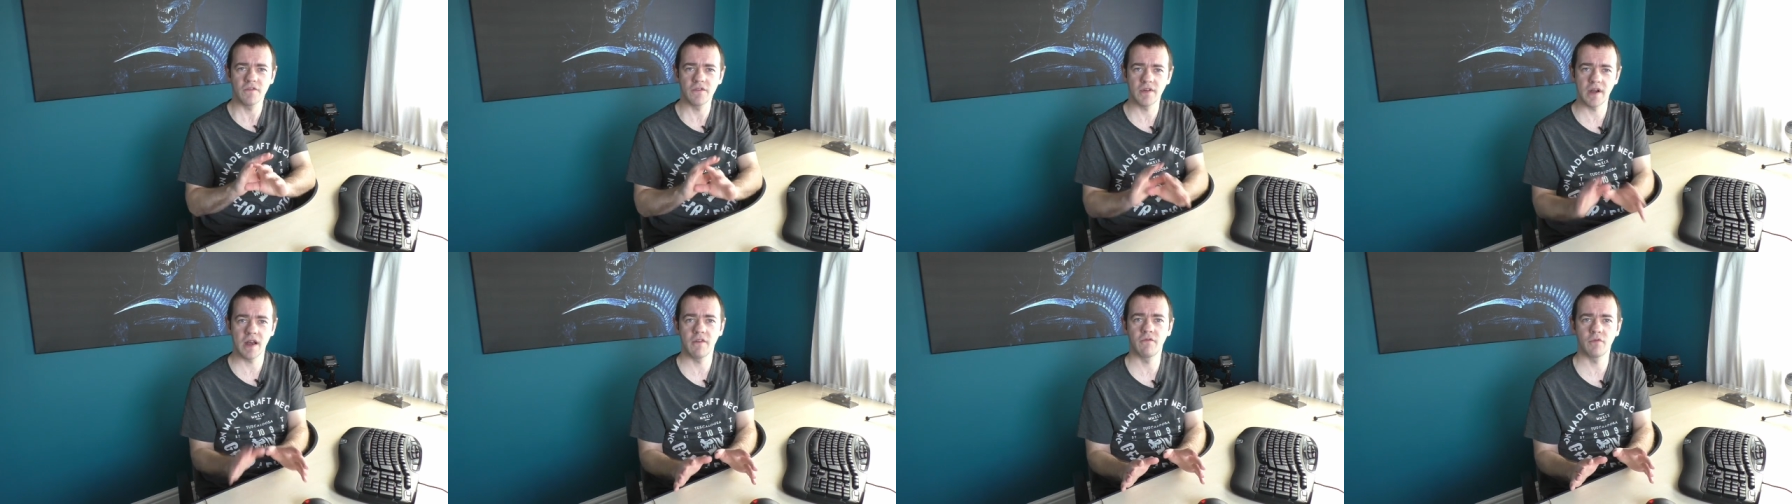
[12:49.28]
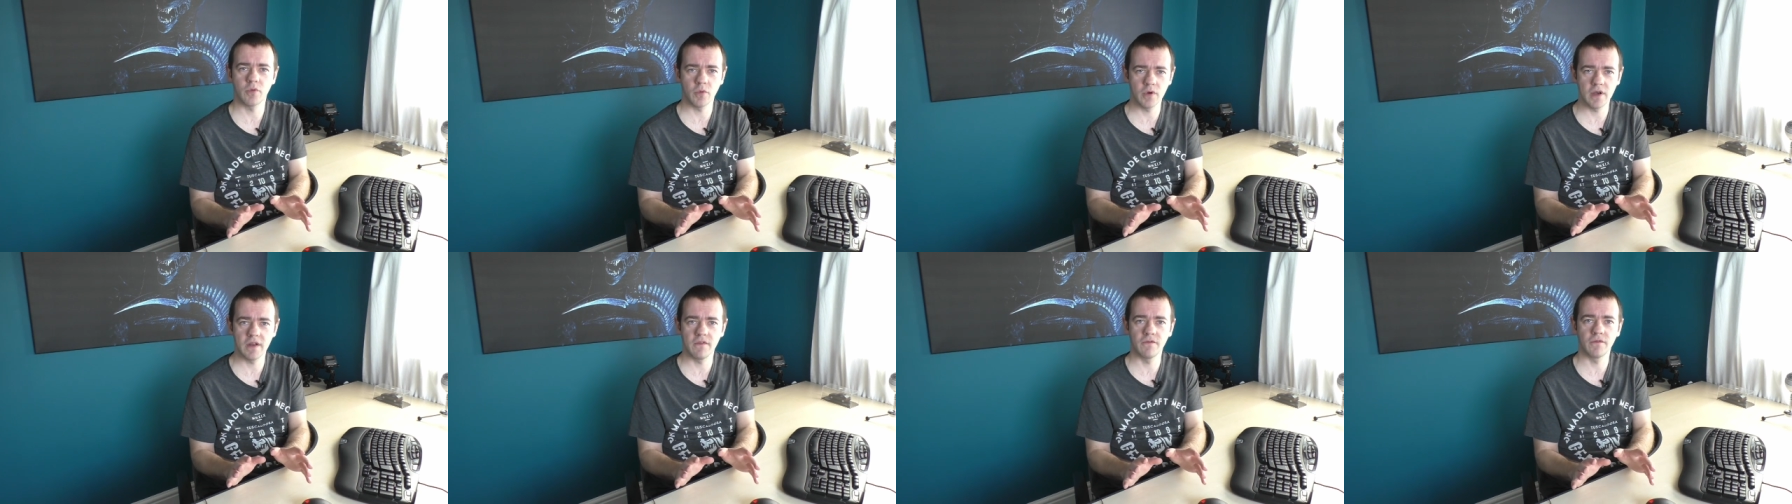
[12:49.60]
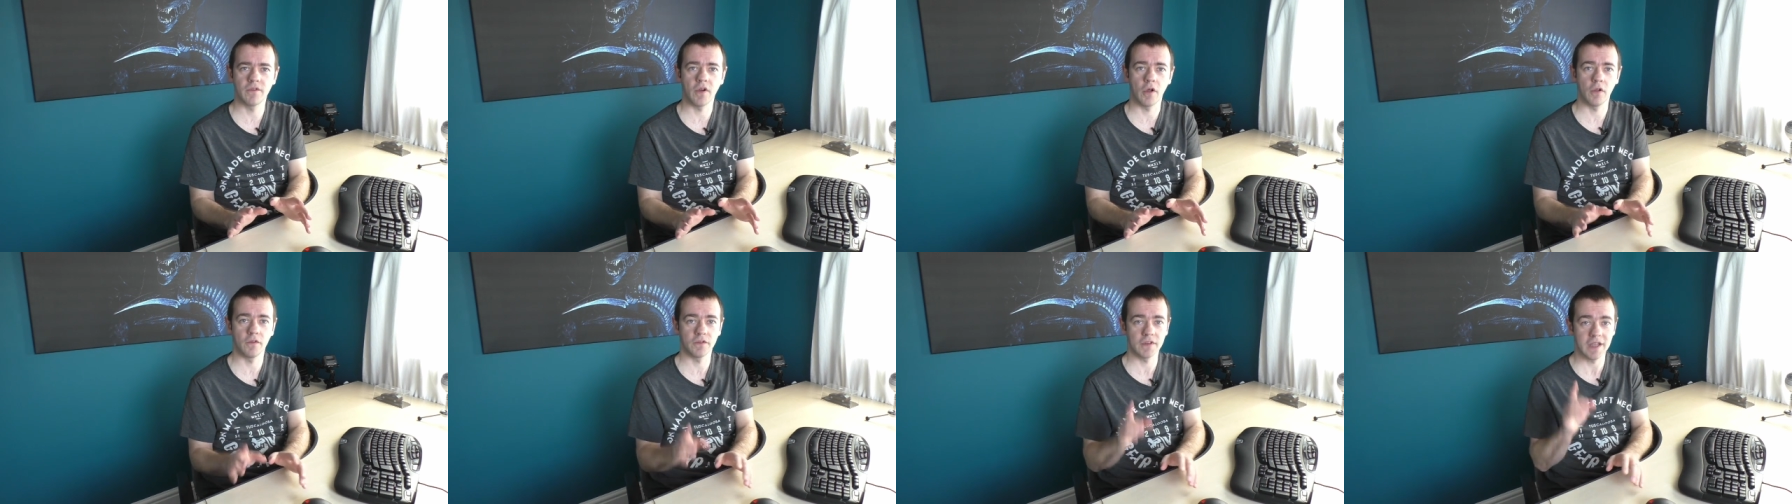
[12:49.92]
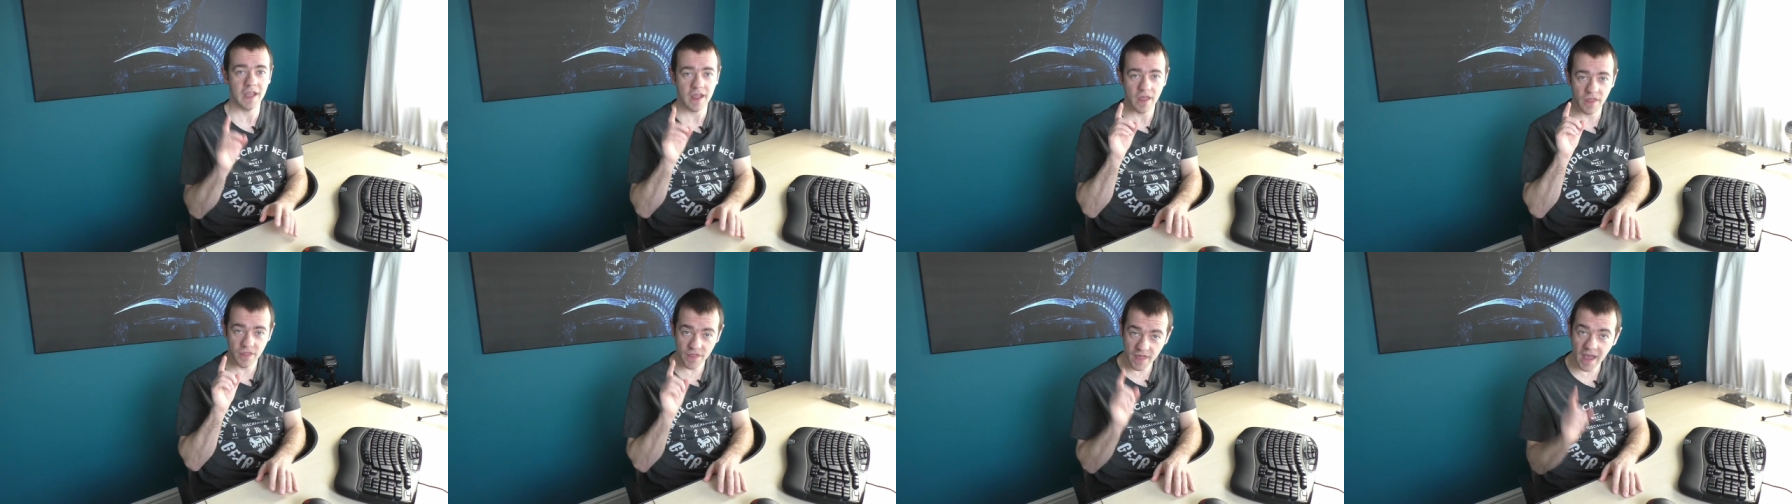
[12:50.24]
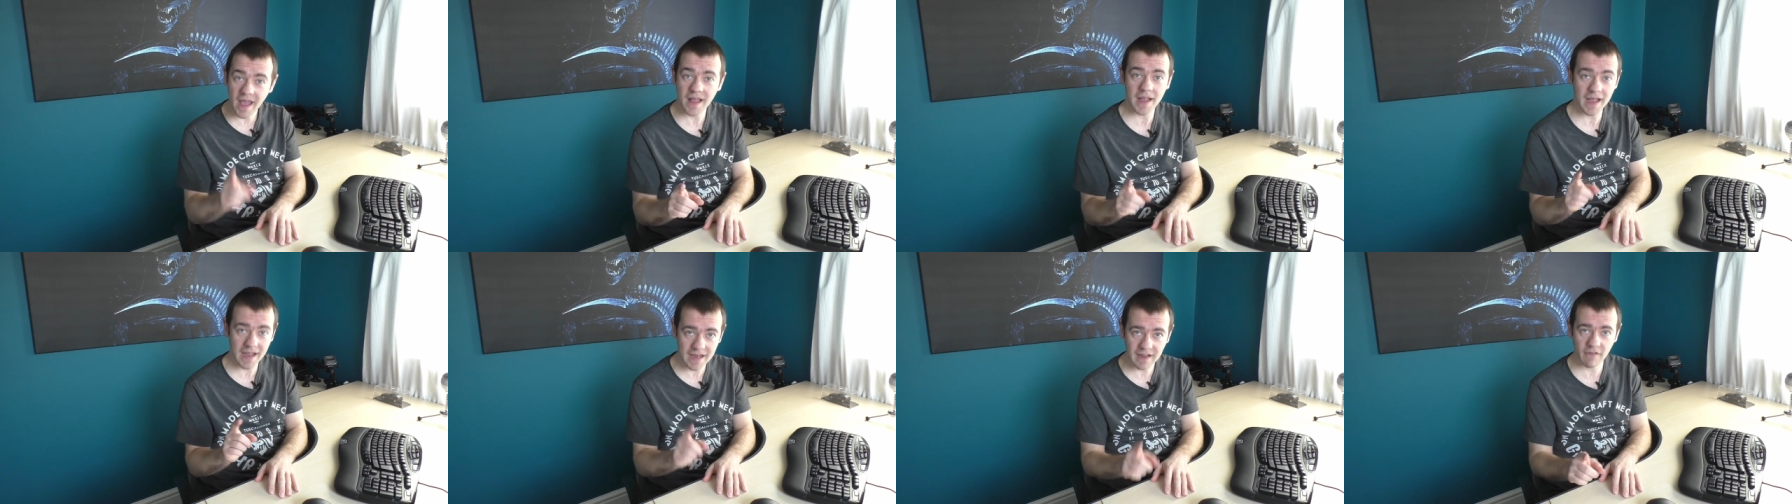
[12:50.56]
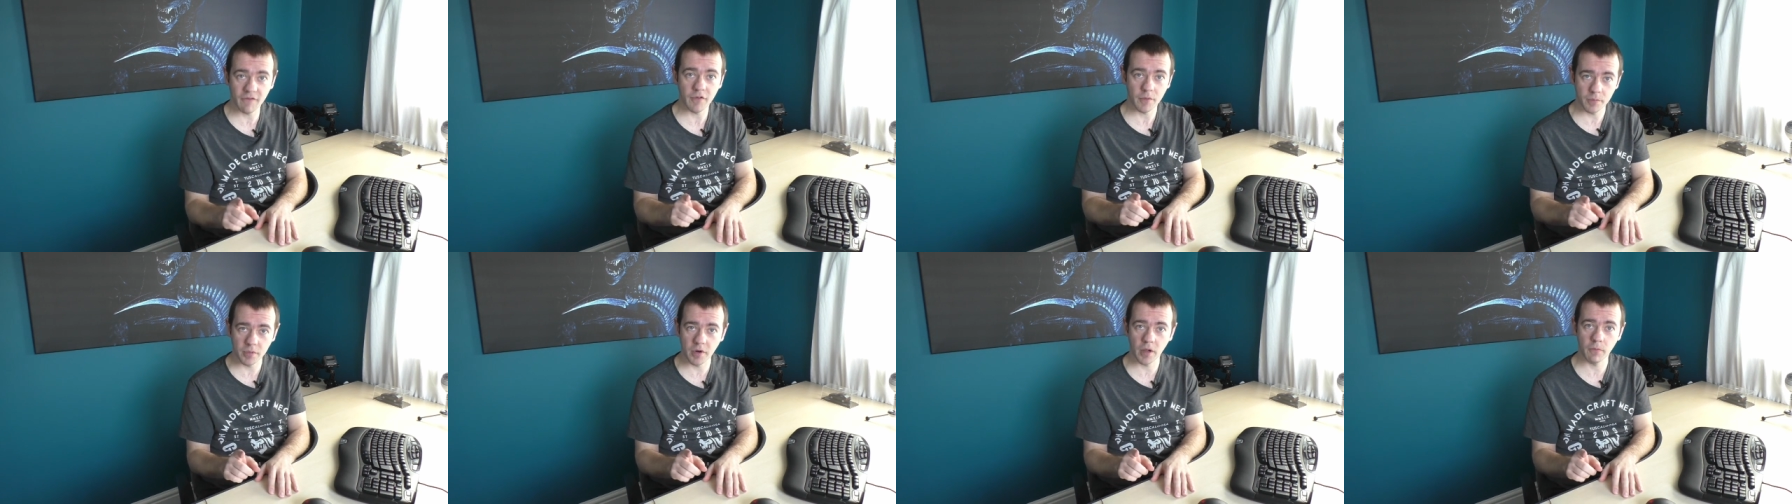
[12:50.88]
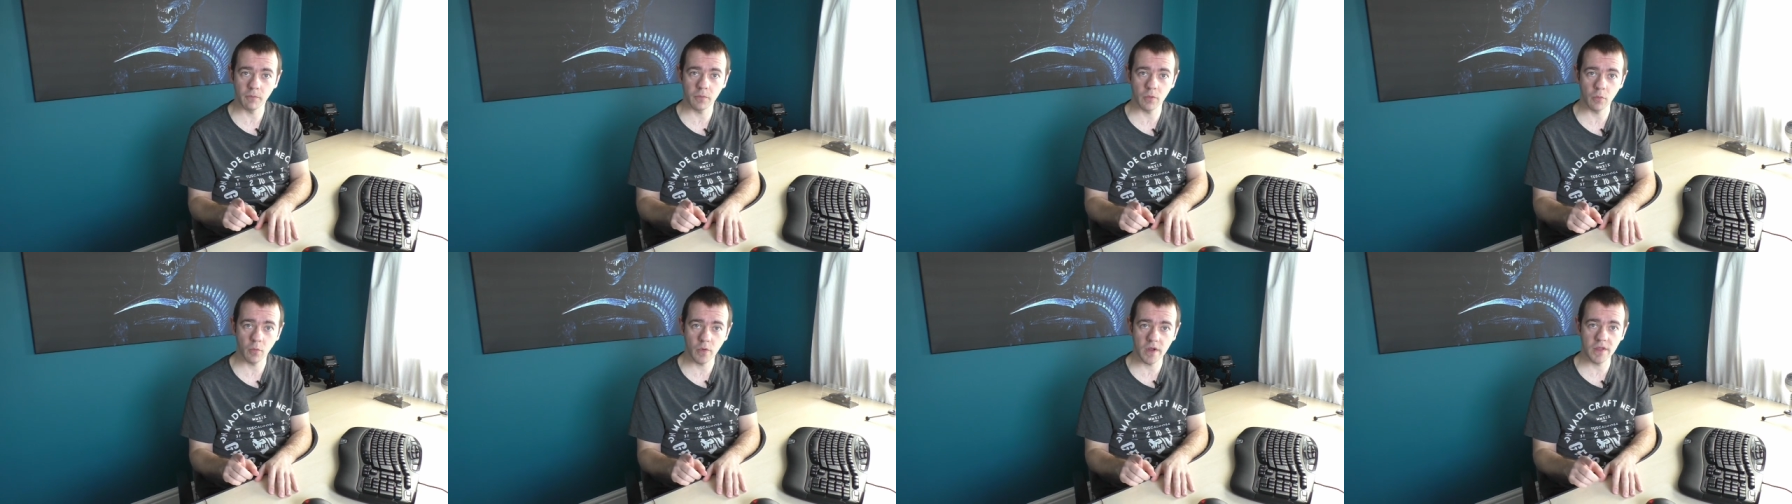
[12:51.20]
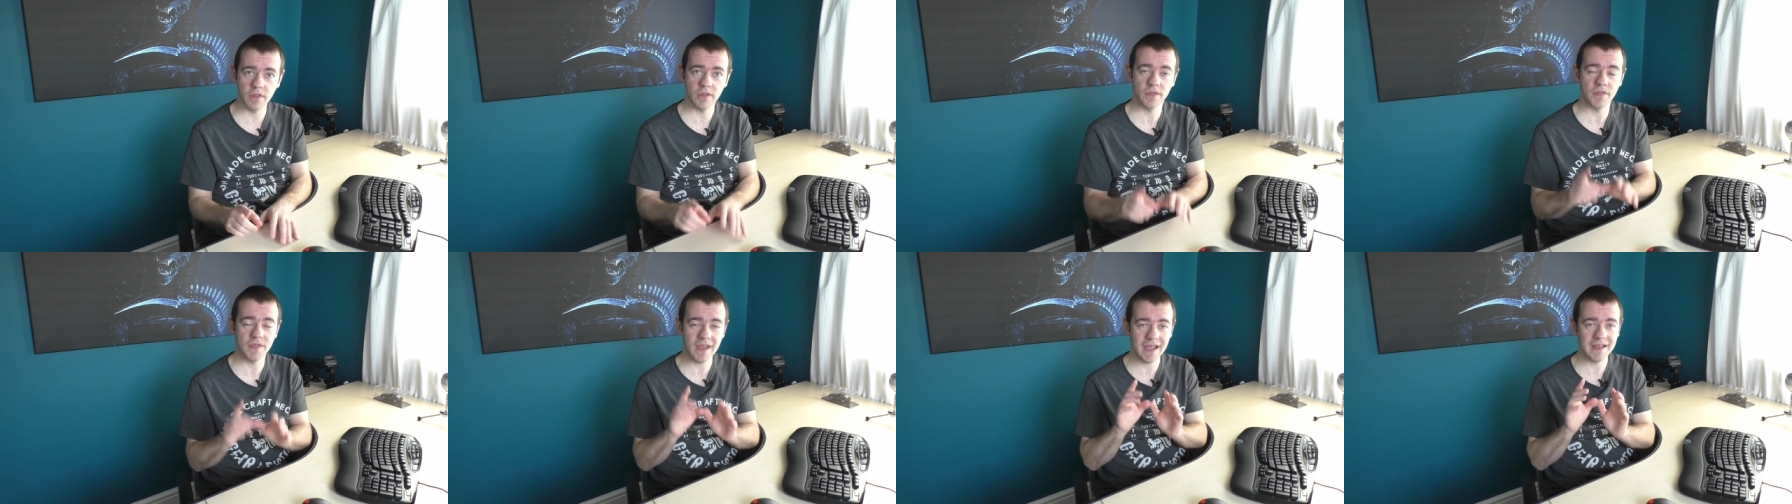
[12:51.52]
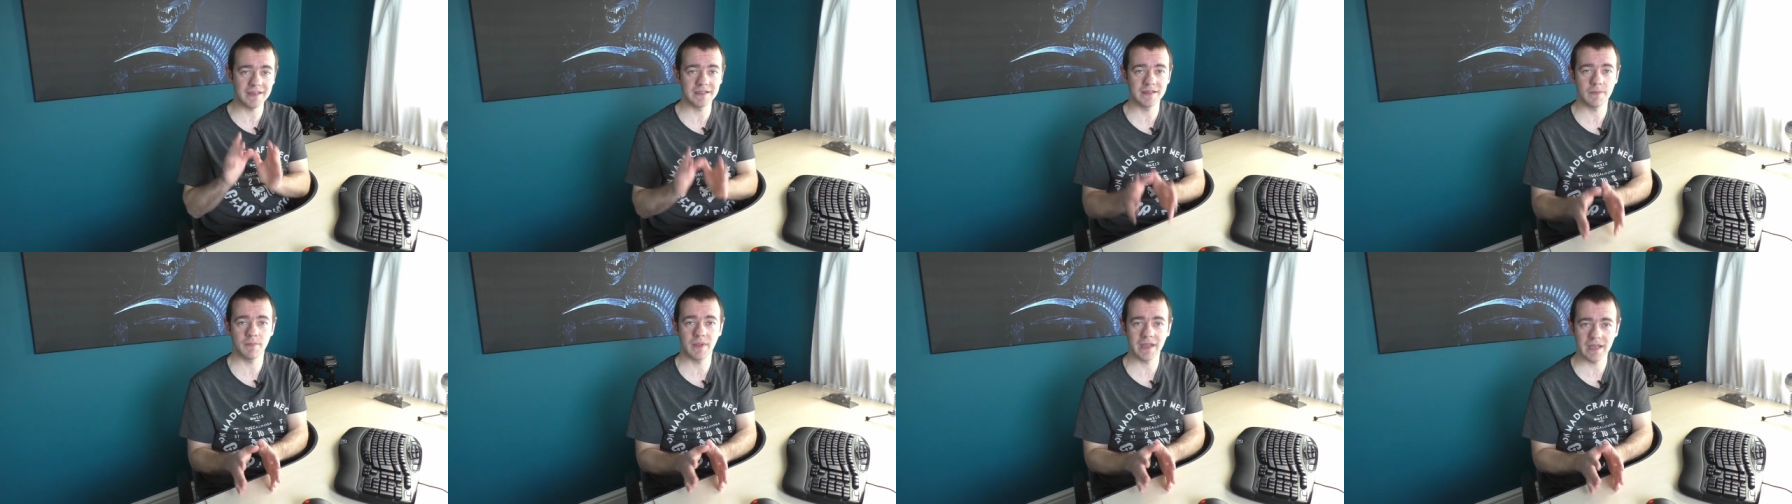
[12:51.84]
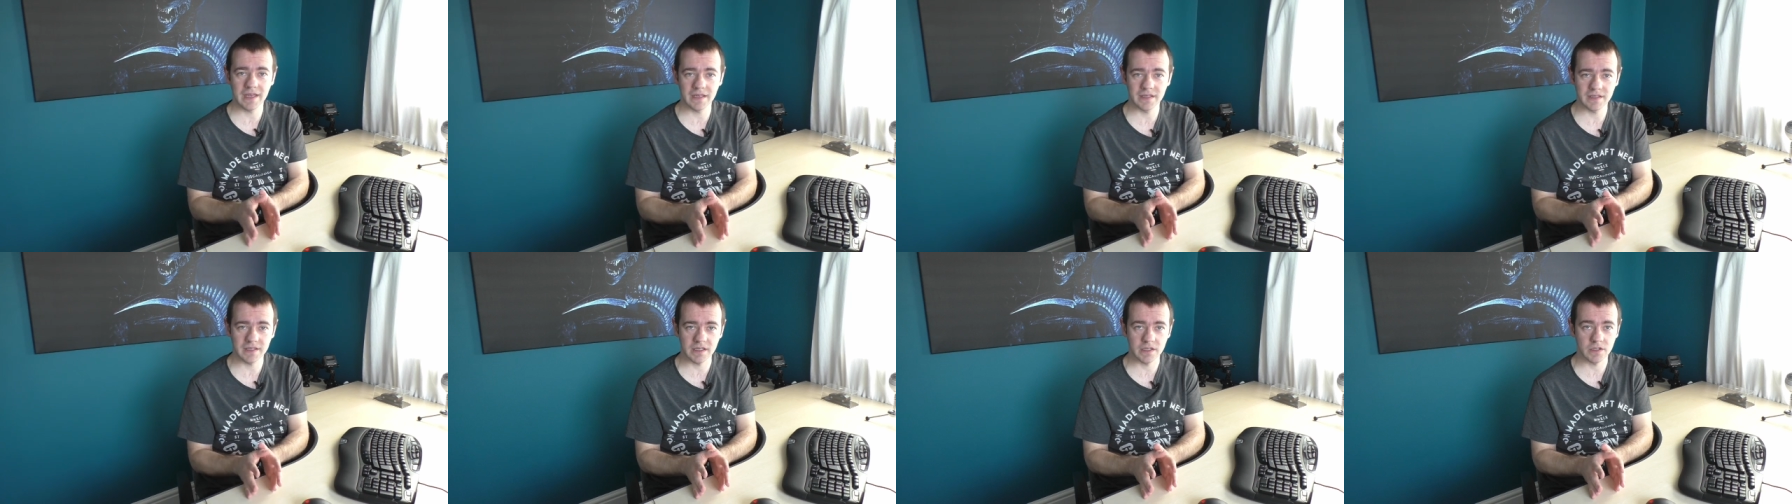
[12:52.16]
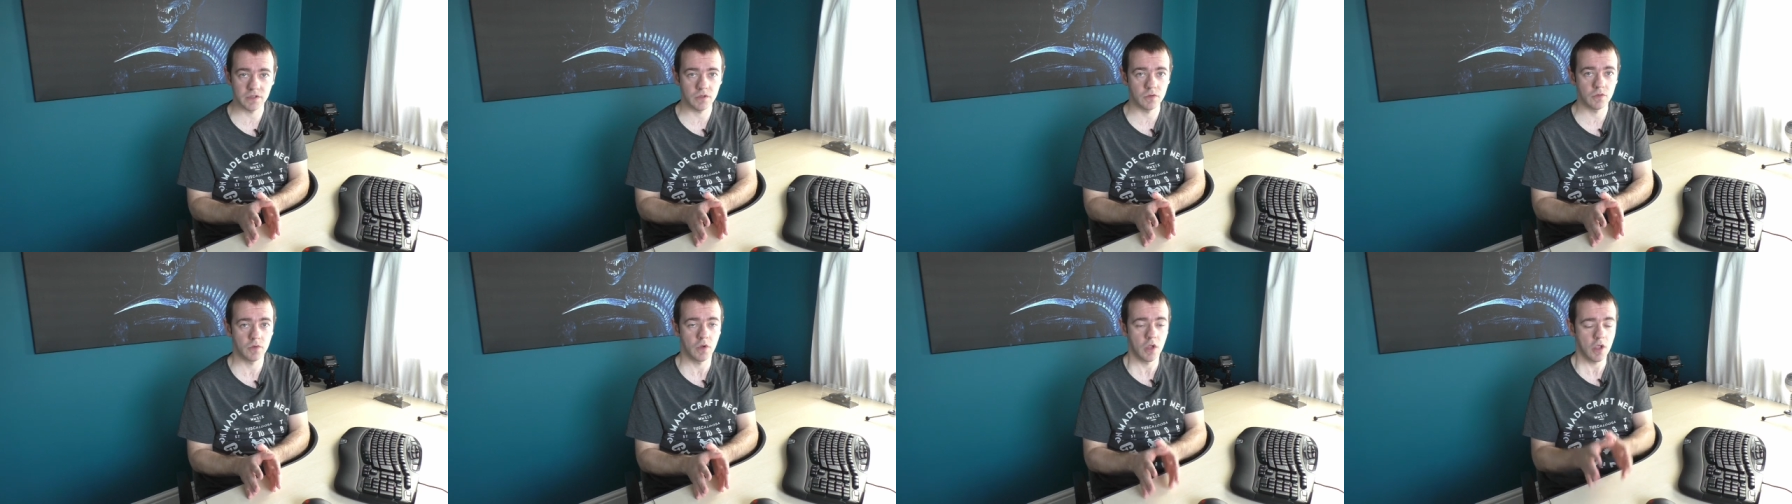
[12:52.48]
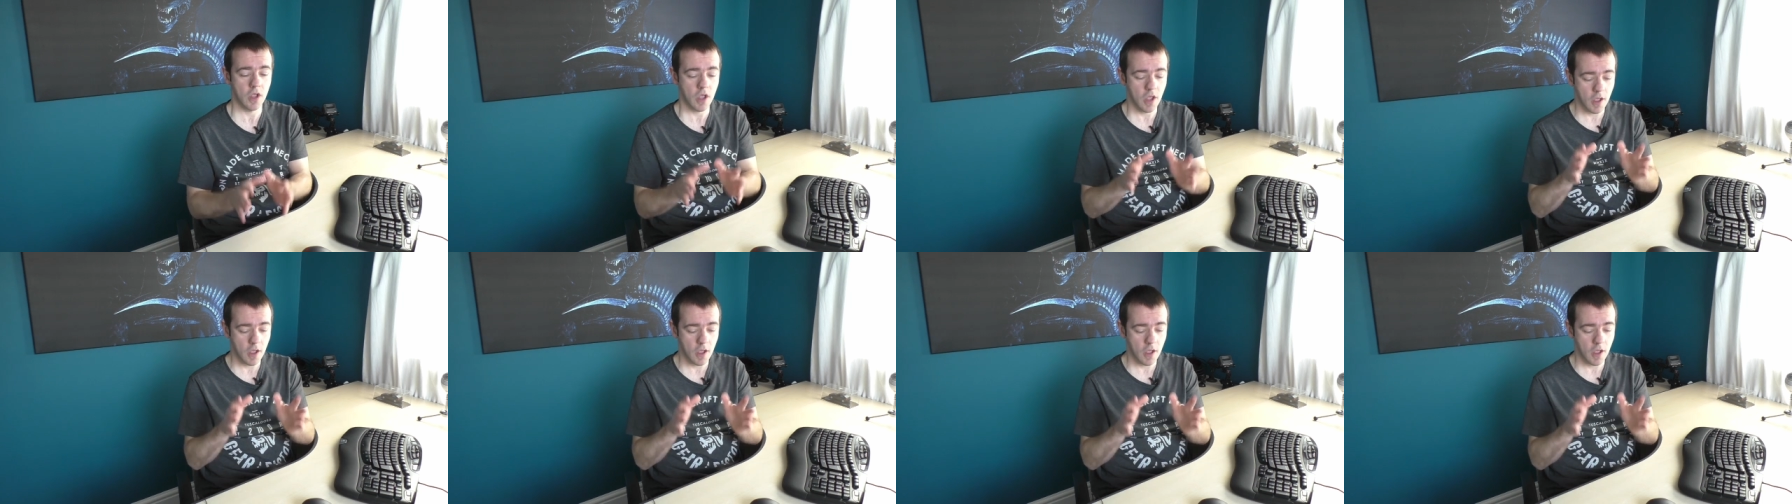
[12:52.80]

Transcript: for everyone involved. That I have a problem with. That is the biggest issue.